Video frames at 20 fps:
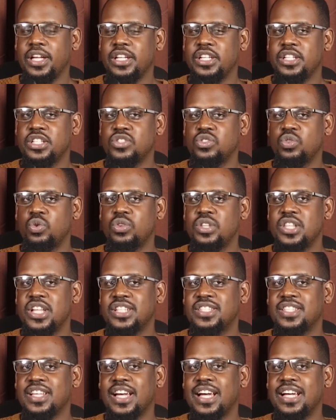and it is good
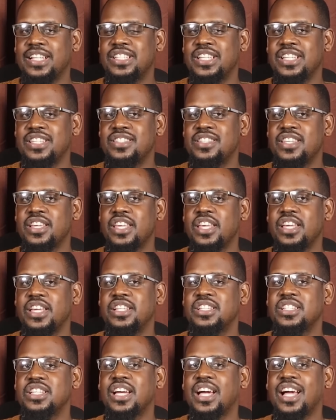that Sakaja is taking
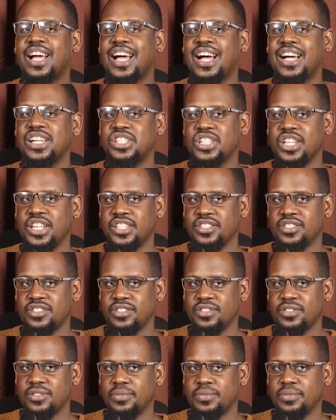it cashless,